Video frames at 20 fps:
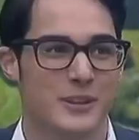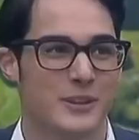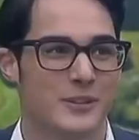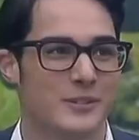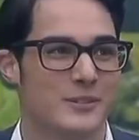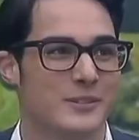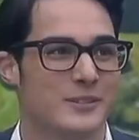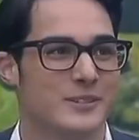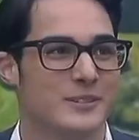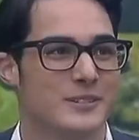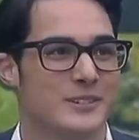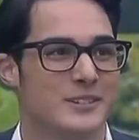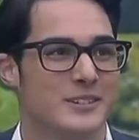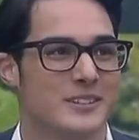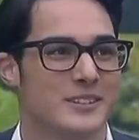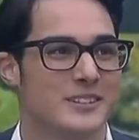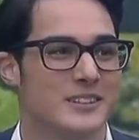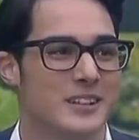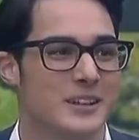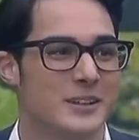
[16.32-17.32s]

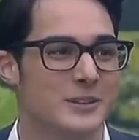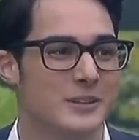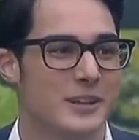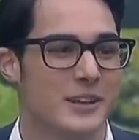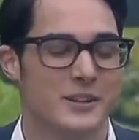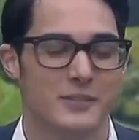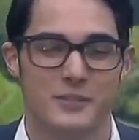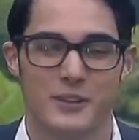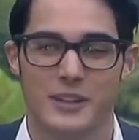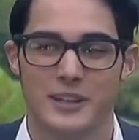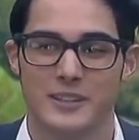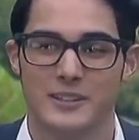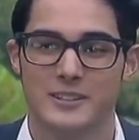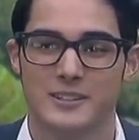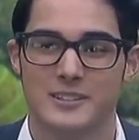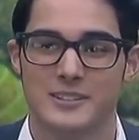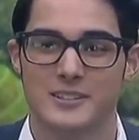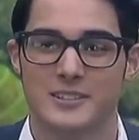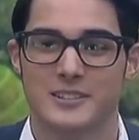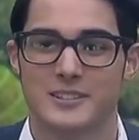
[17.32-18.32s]
that was kind of
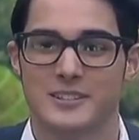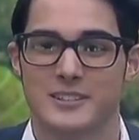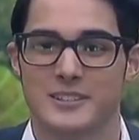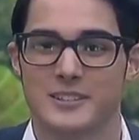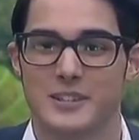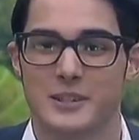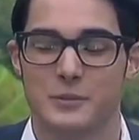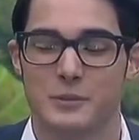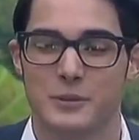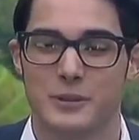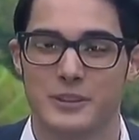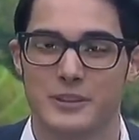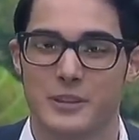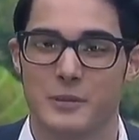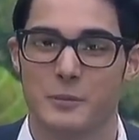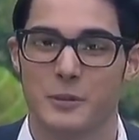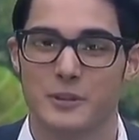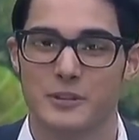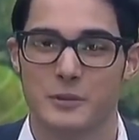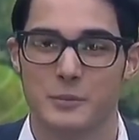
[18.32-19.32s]
nice. Didn't realize how
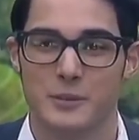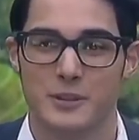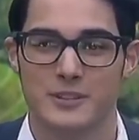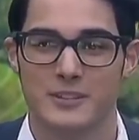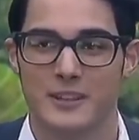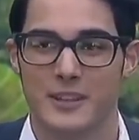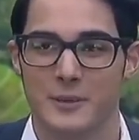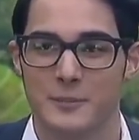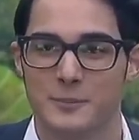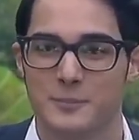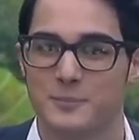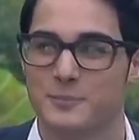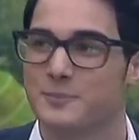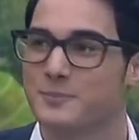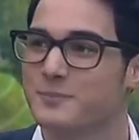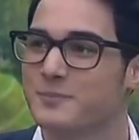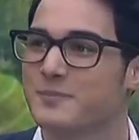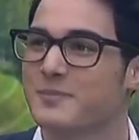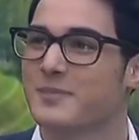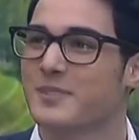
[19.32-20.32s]
much I missed them.
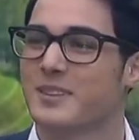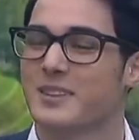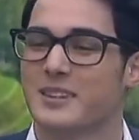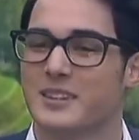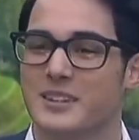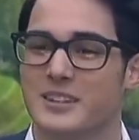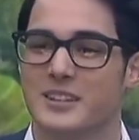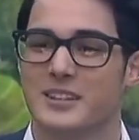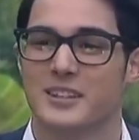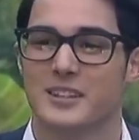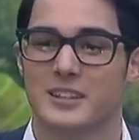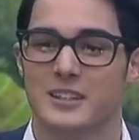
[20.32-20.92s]
Tanner,